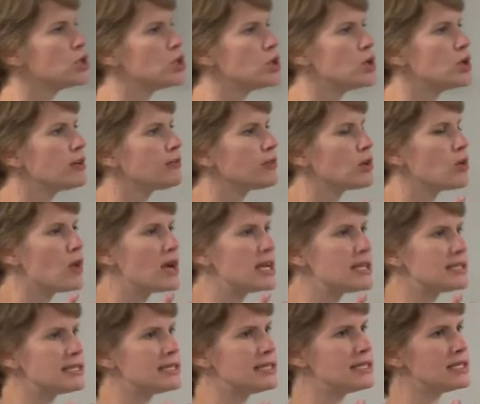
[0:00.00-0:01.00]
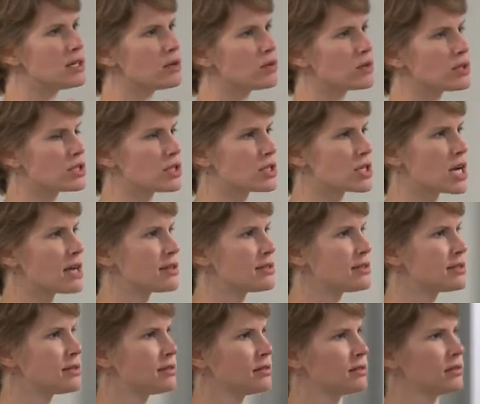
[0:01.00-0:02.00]
Two different ways to deal with
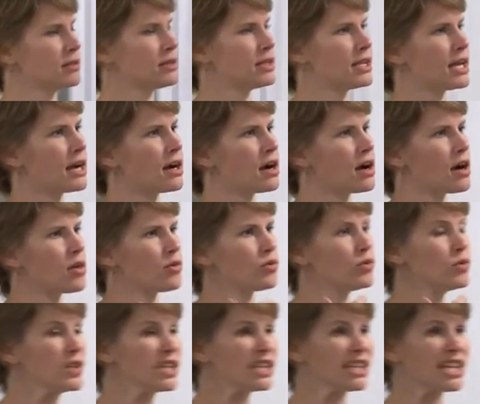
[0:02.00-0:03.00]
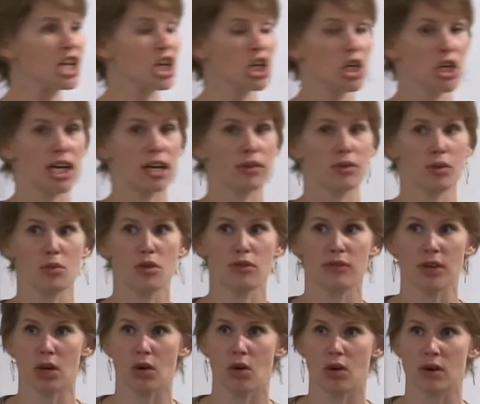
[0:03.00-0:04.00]
stress that are really good at
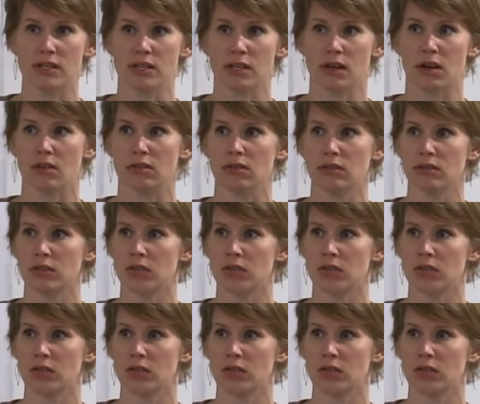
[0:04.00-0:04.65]
removing cortisol.